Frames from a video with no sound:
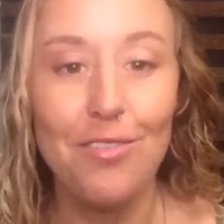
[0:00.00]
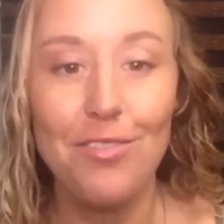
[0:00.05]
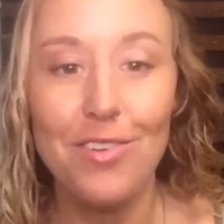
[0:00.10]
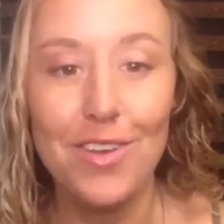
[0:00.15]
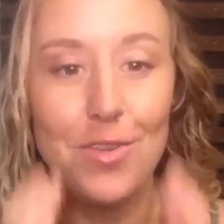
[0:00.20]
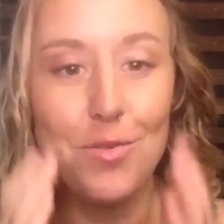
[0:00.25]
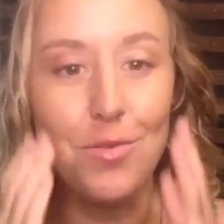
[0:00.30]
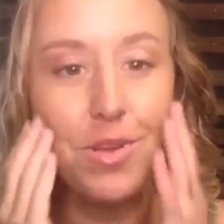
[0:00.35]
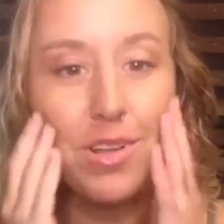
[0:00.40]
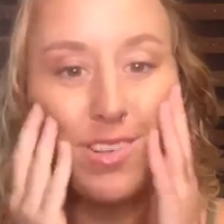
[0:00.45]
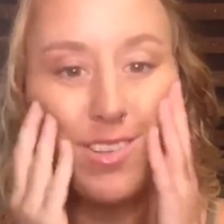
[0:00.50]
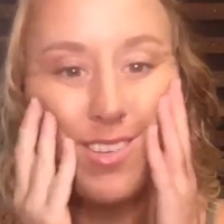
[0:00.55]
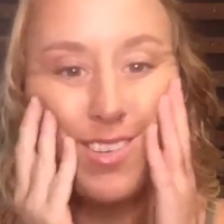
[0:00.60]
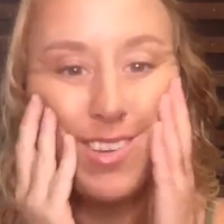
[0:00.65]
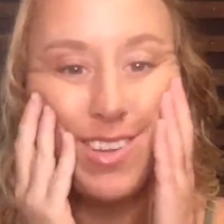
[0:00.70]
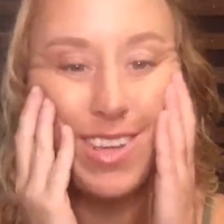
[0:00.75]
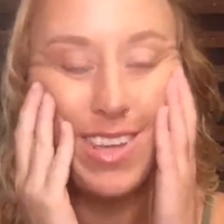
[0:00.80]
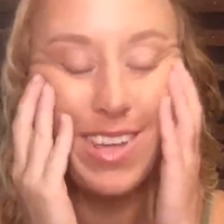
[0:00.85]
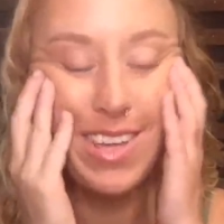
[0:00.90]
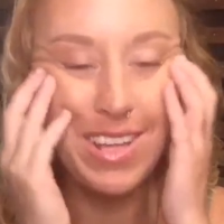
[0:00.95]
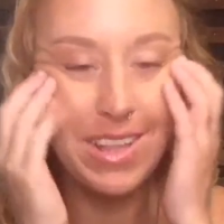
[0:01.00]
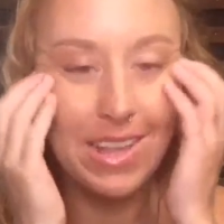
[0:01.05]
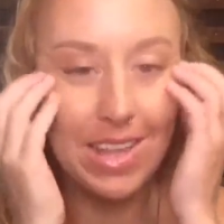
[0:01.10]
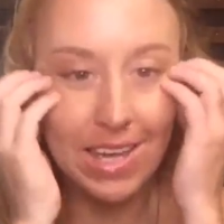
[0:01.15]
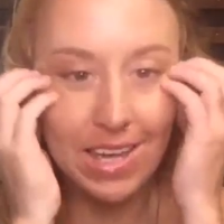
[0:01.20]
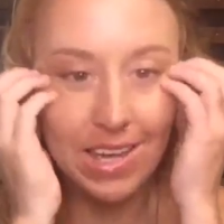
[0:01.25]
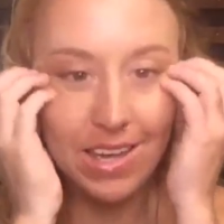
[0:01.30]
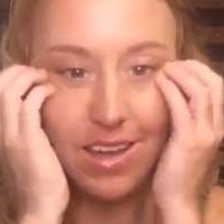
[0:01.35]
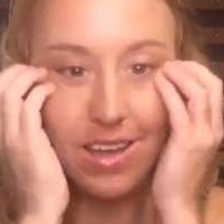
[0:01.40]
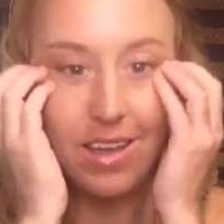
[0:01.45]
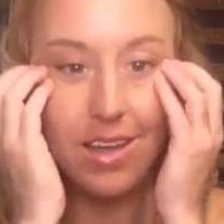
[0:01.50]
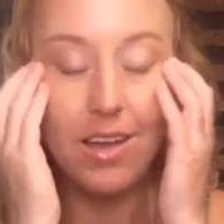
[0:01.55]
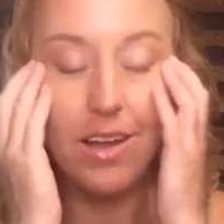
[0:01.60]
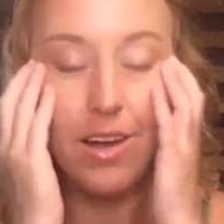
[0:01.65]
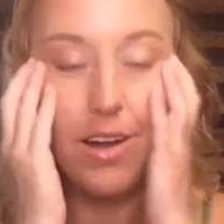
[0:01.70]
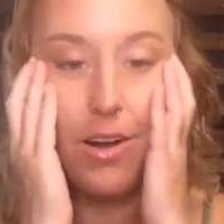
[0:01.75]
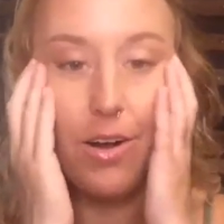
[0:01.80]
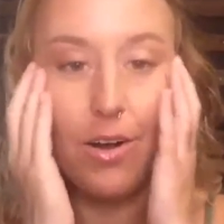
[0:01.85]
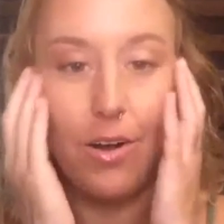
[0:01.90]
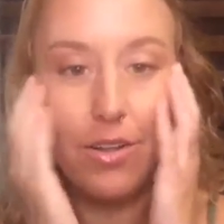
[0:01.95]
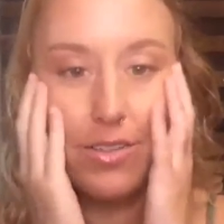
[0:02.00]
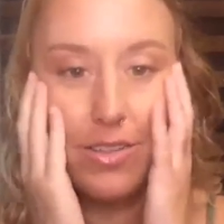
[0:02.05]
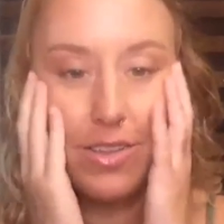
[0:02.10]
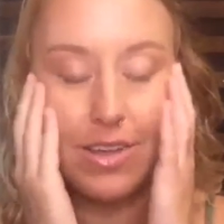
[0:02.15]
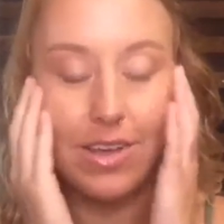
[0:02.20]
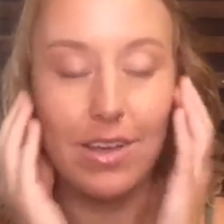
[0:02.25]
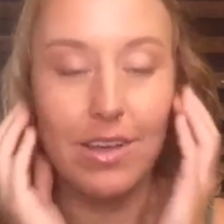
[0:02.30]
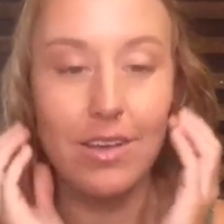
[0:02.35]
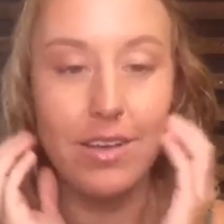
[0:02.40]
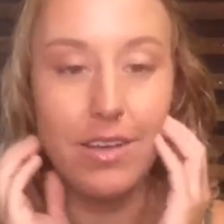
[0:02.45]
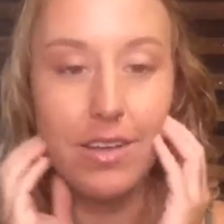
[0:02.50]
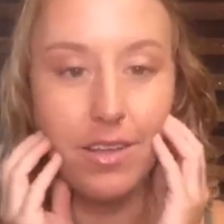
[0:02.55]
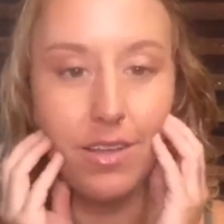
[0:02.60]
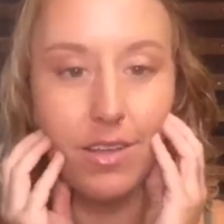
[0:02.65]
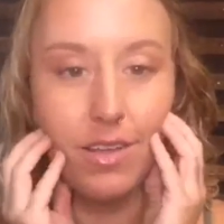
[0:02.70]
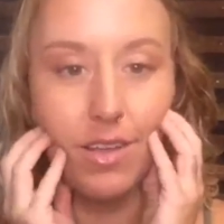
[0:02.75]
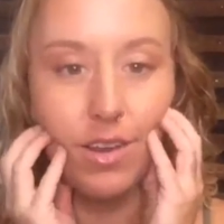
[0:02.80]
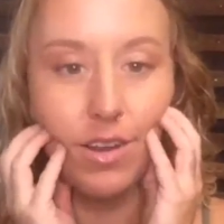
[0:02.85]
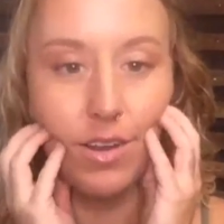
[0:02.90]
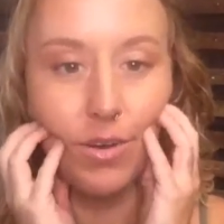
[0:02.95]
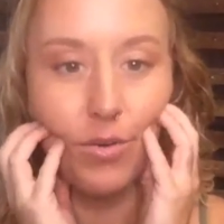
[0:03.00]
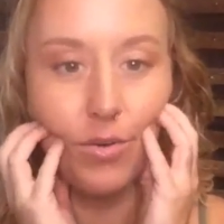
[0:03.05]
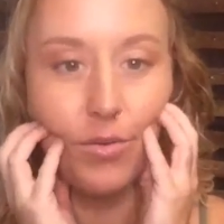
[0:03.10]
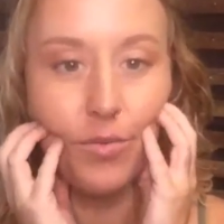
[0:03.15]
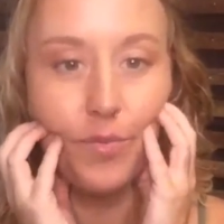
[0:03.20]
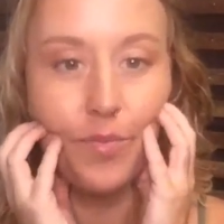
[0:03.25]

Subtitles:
and you can see like all the, you know,